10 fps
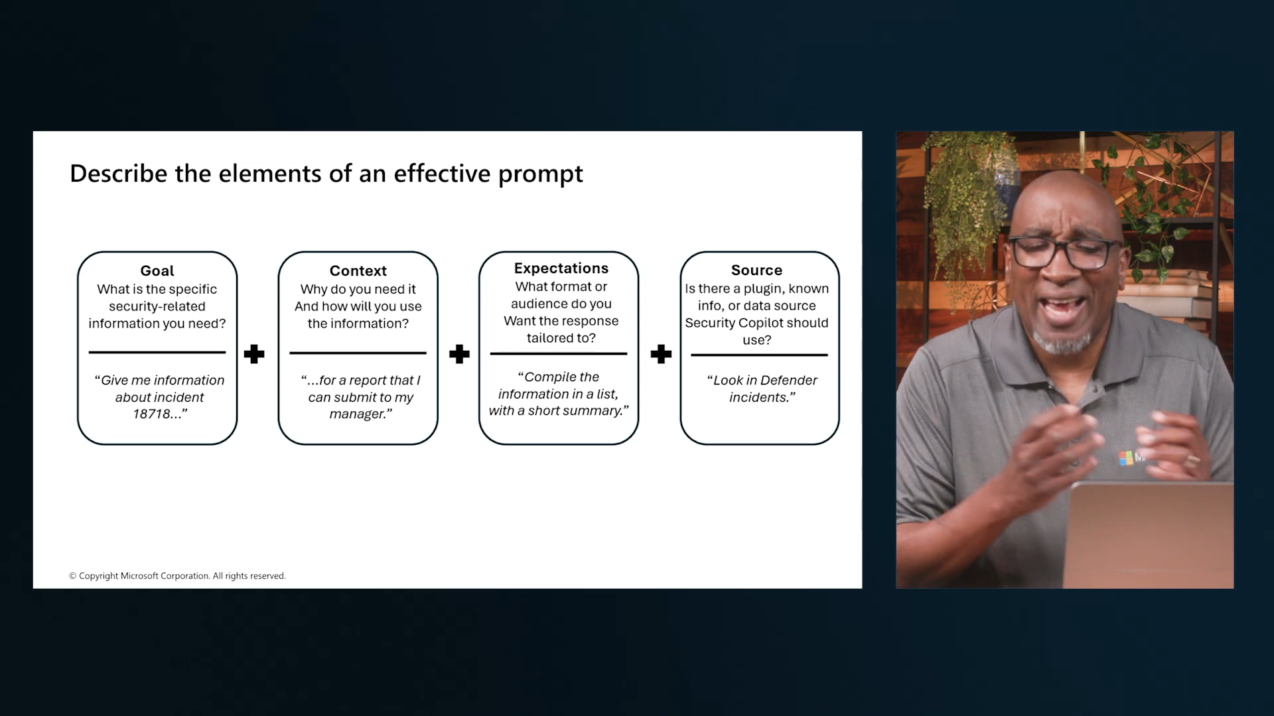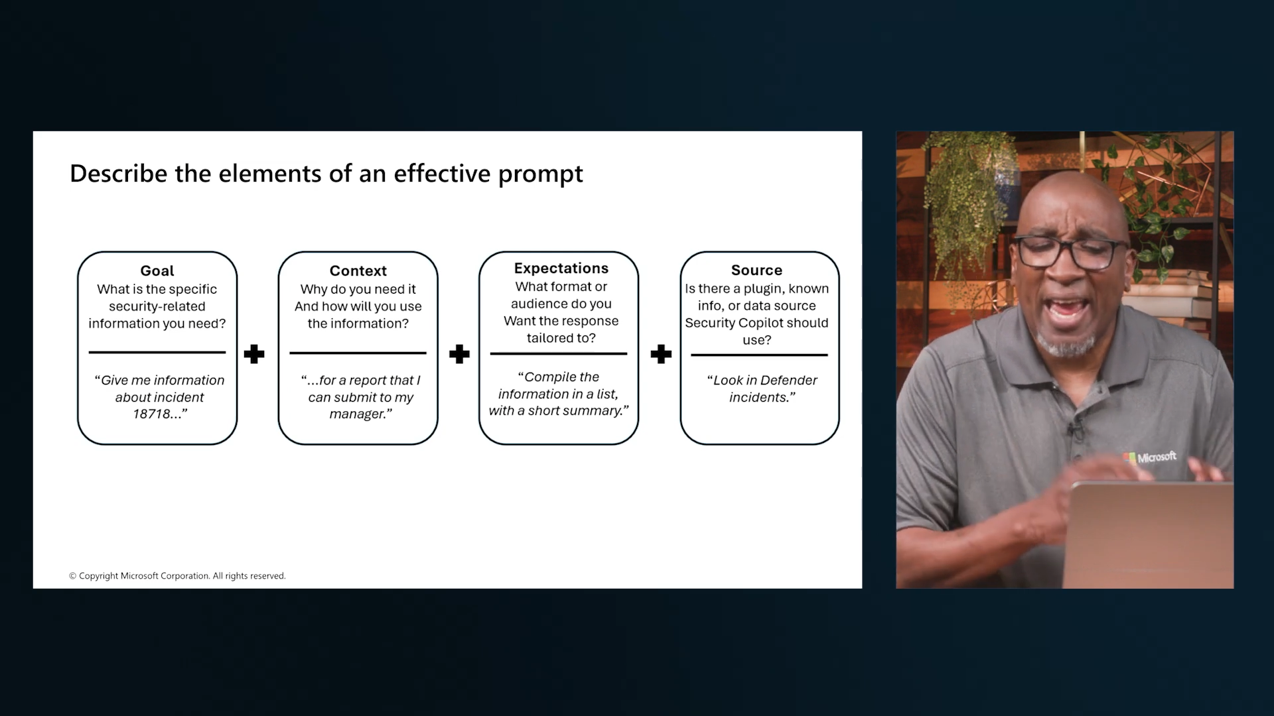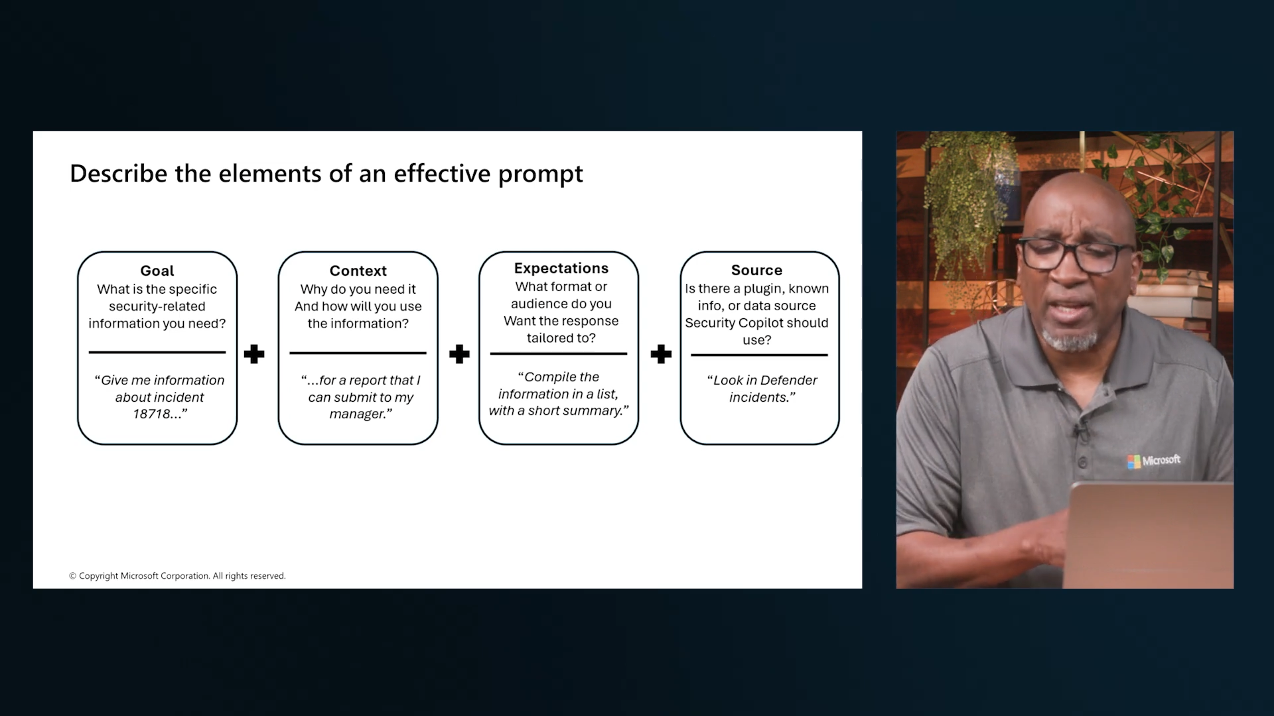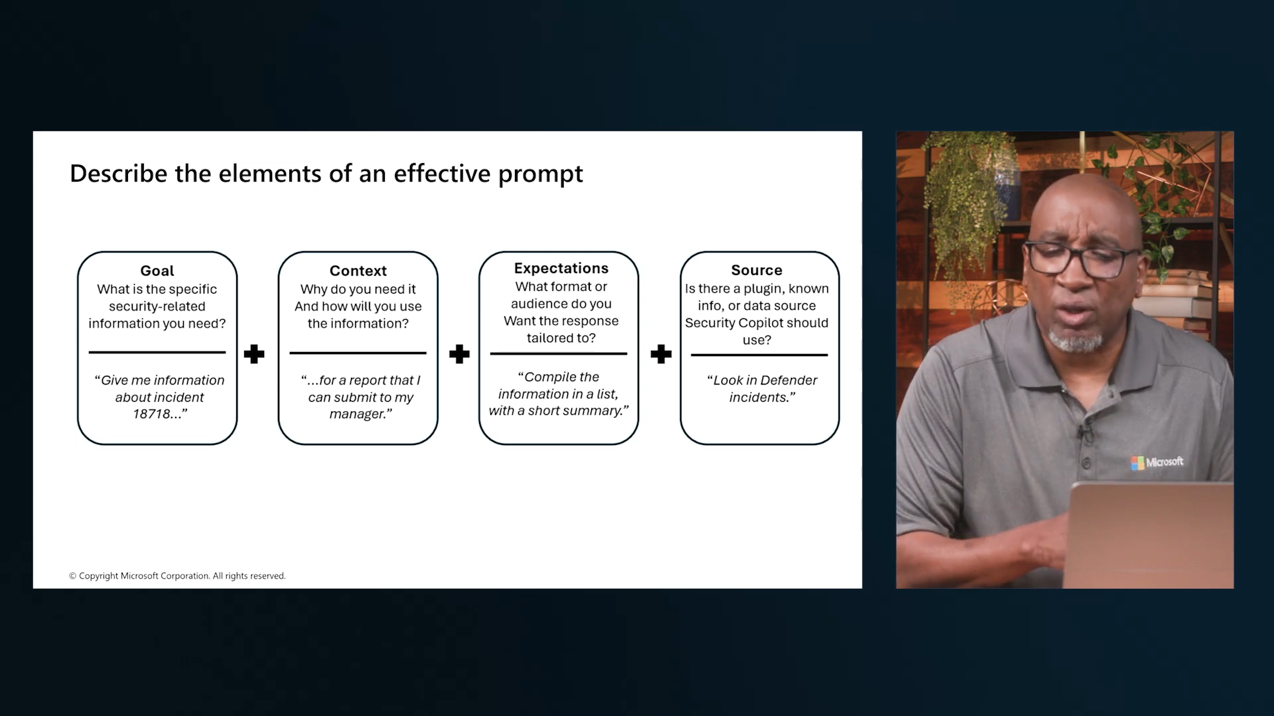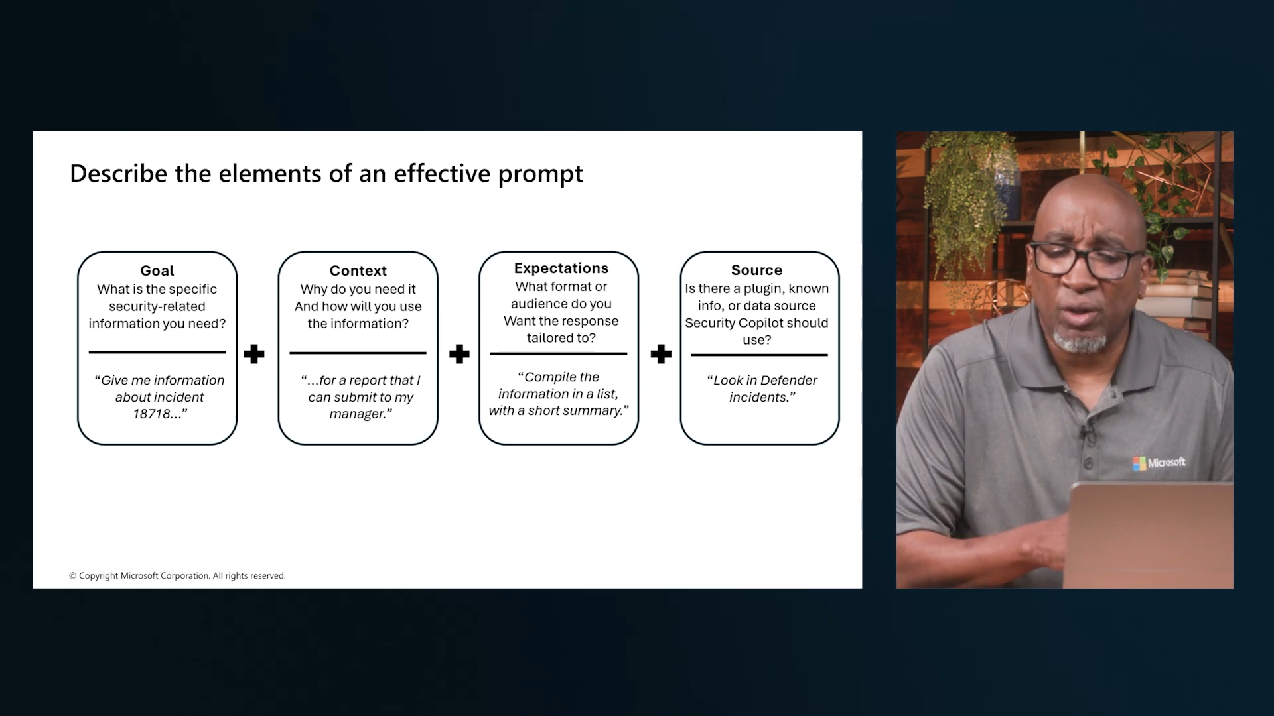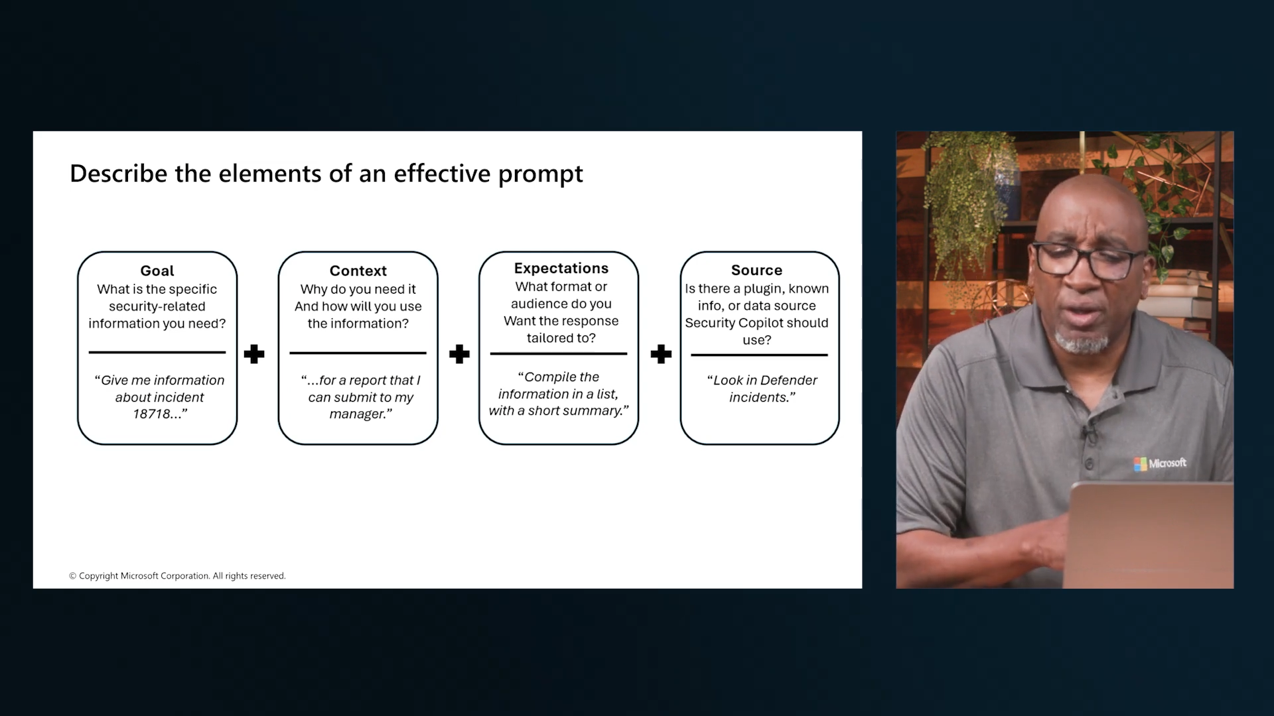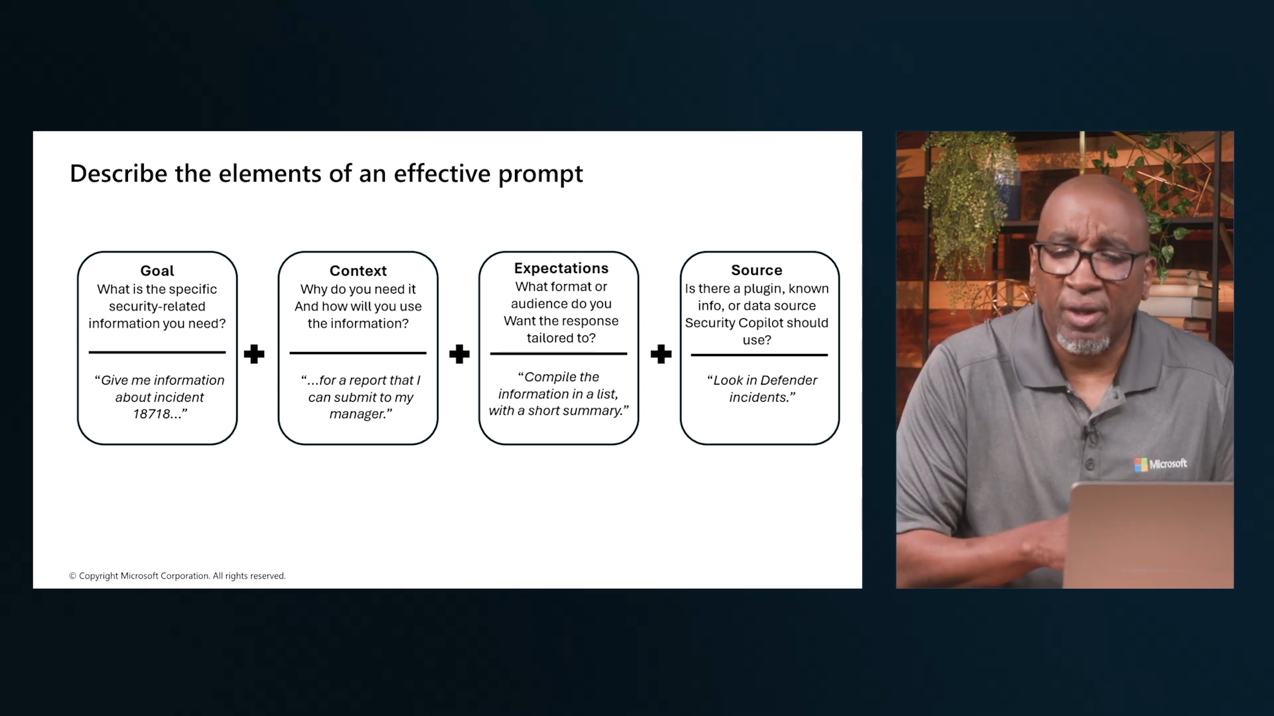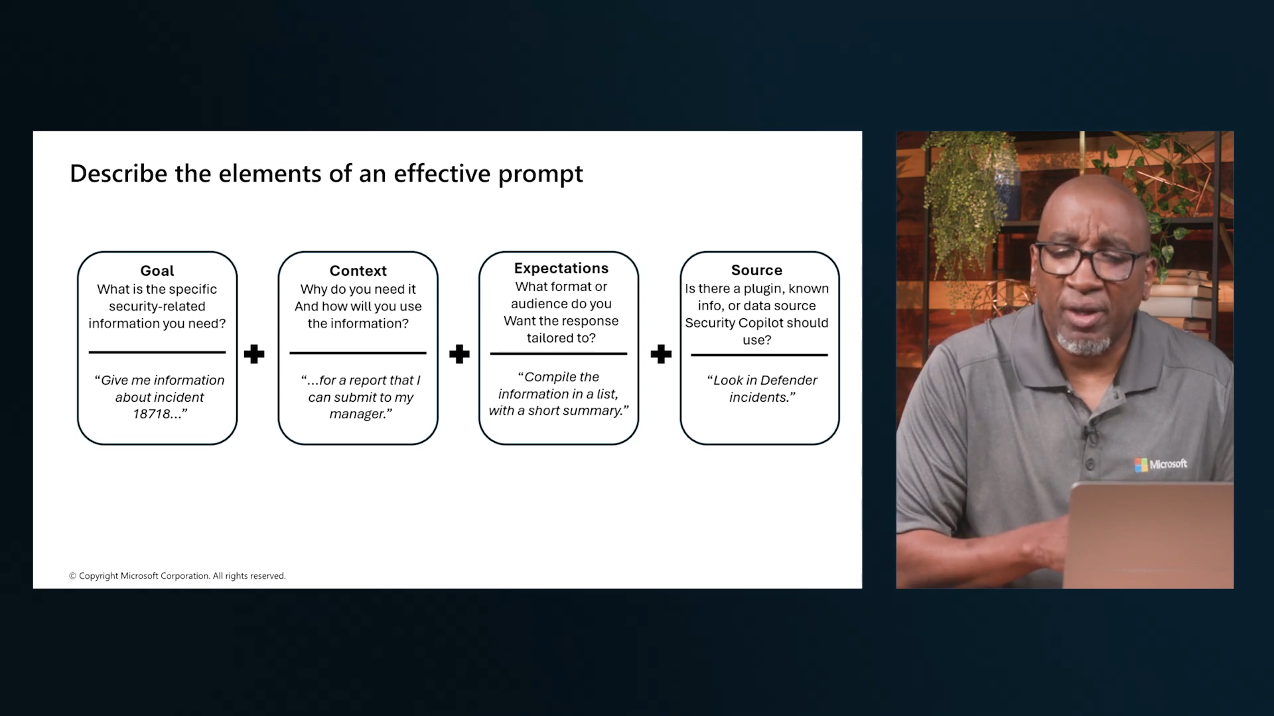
tailored?